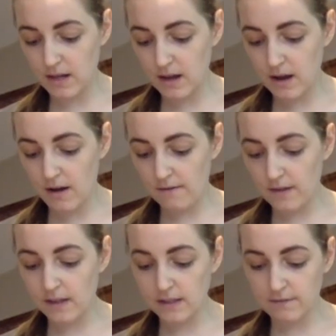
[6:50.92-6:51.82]
of
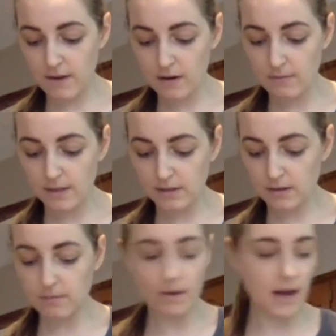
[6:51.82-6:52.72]
its environmental
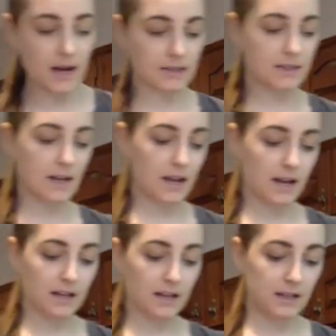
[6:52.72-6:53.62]
impact.
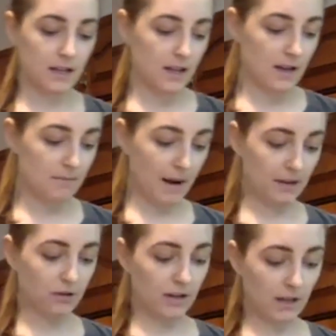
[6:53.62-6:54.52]
And Mighty
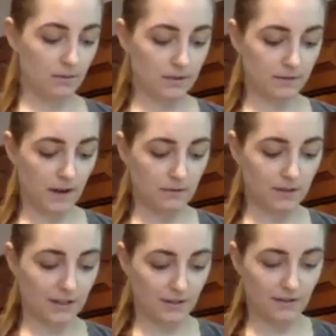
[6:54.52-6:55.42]
Cricut was
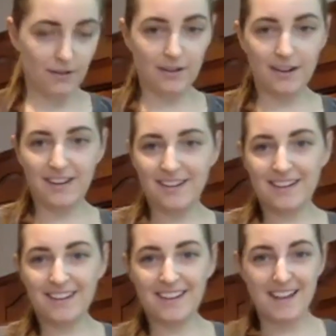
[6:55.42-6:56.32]
founded on
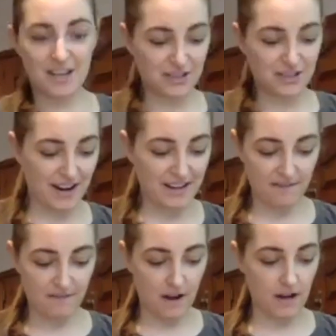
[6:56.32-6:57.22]
trying to
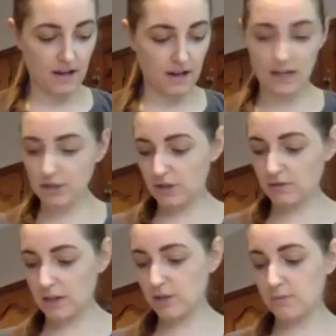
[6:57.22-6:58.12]
find next
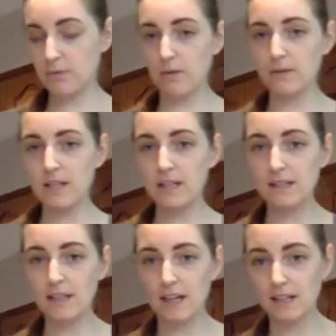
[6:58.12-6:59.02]
generation proteins
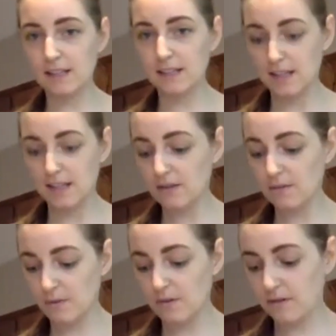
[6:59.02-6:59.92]
that can sustain the
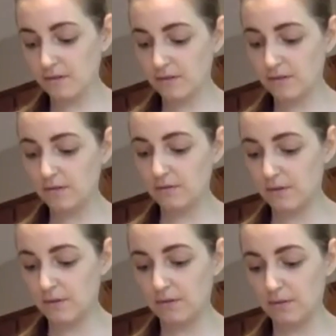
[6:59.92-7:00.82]
world
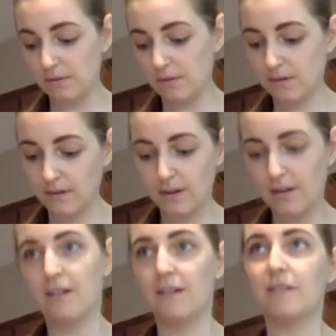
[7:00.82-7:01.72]
through
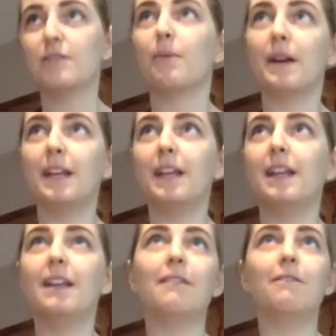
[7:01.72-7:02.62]

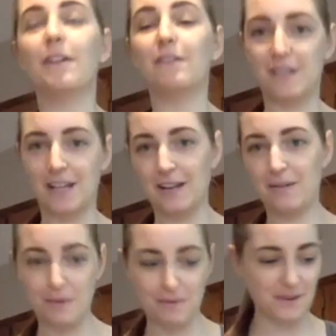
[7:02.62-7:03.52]
2050,
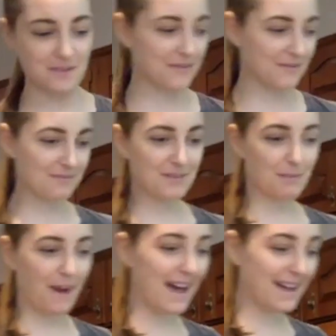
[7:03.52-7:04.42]
when we
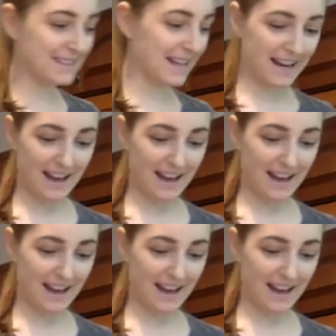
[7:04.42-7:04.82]
surpass 9.5